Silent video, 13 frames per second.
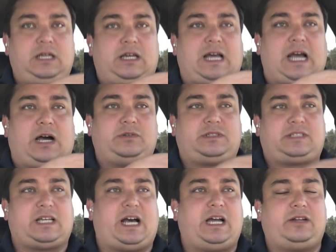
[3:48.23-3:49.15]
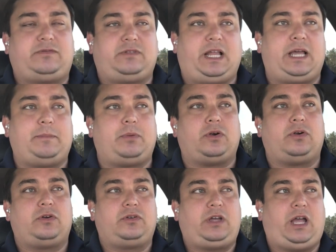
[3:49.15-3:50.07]
outside of labor
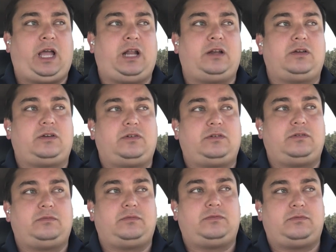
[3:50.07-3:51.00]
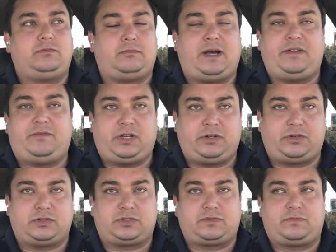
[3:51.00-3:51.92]
and my
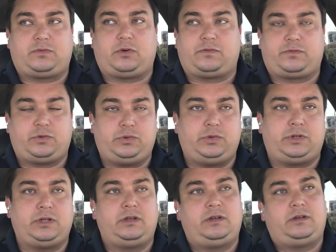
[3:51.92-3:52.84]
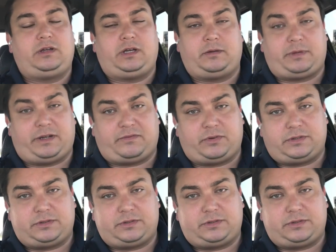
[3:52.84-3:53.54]
vendors for food and beverage.